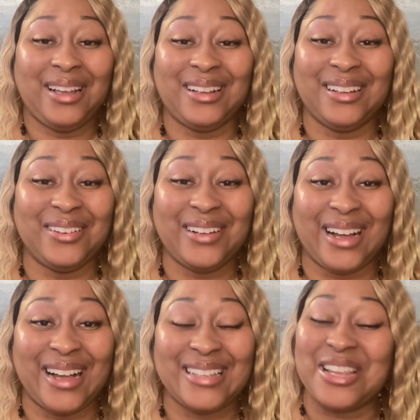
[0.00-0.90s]
Hello,
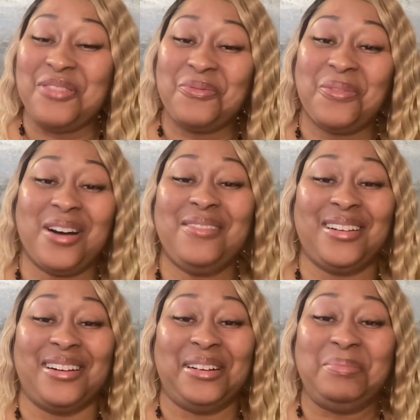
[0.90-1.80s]
guys, and
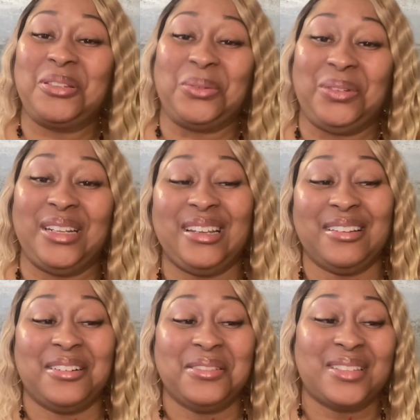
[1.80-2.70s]
welcome to
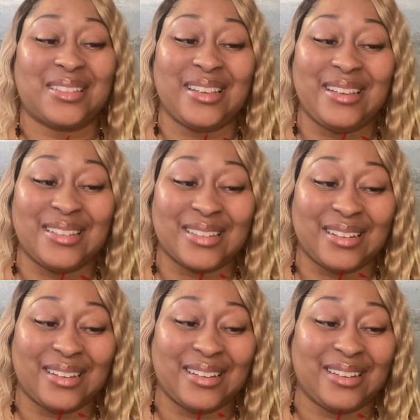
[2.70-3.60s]
Leo
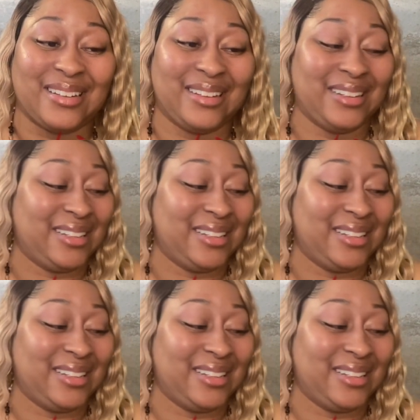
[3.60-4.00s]
season.